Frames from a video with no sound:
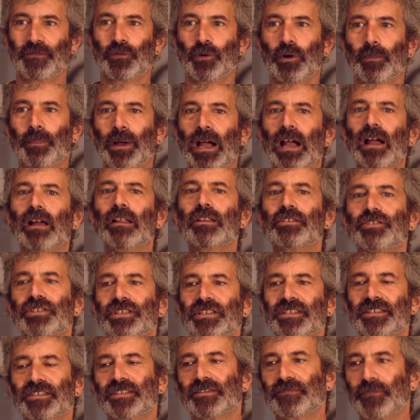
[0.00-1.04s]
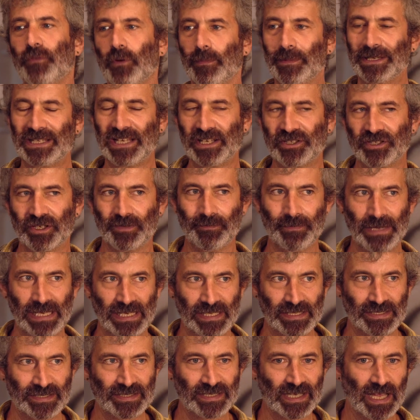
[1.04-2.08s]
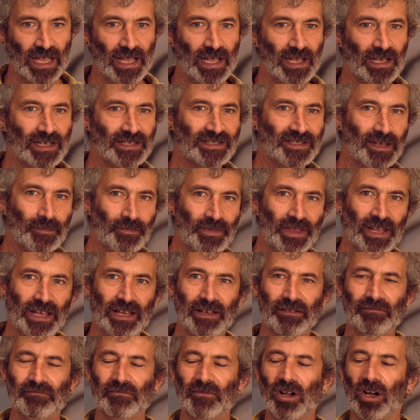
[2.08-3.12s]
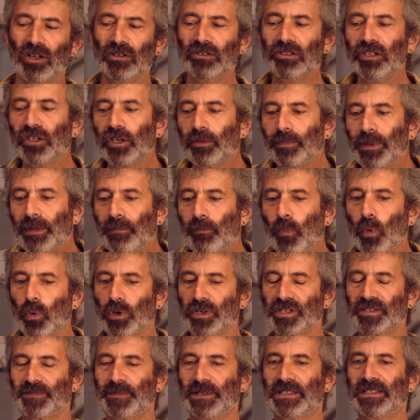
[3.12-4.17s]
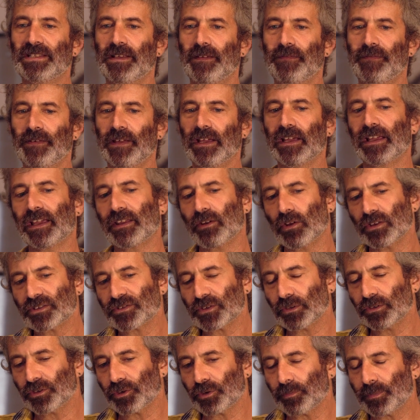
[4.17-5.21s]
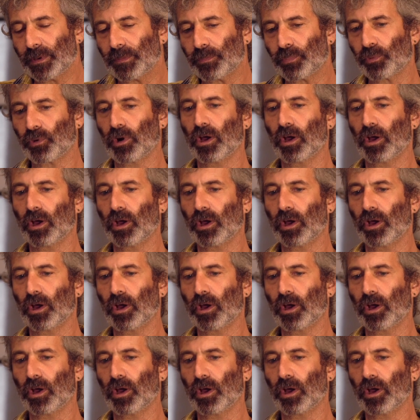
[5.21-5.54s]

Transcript: for a biologist, fermentation means something a little bit more specific and also a little bit